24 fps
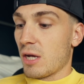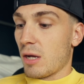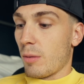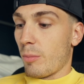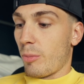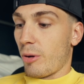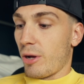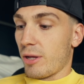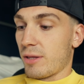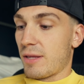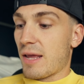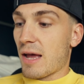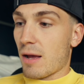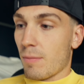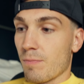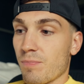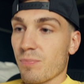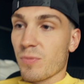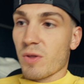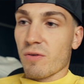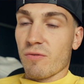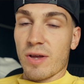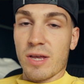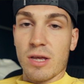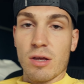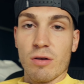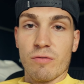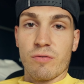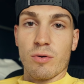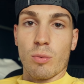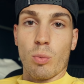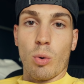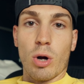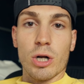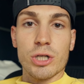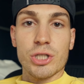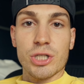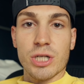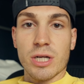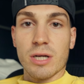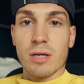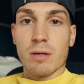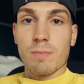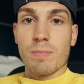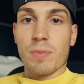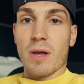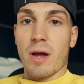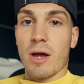But yeah, thank you for
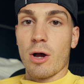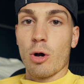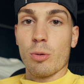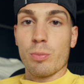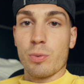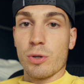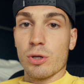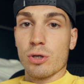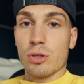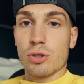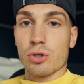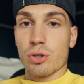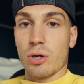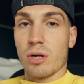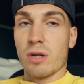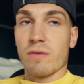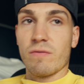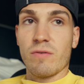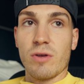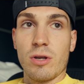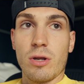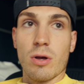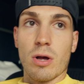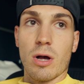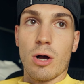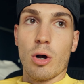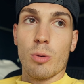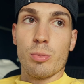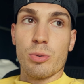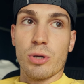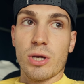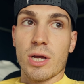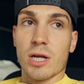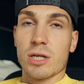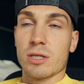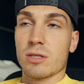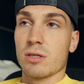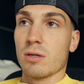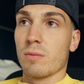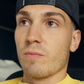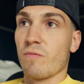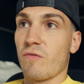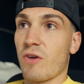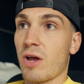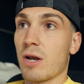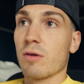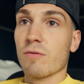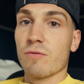watching. I hope you enjoyed the video. I hope you get some
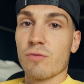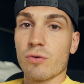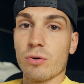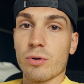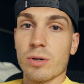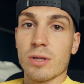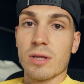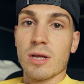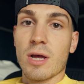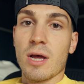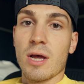value through it.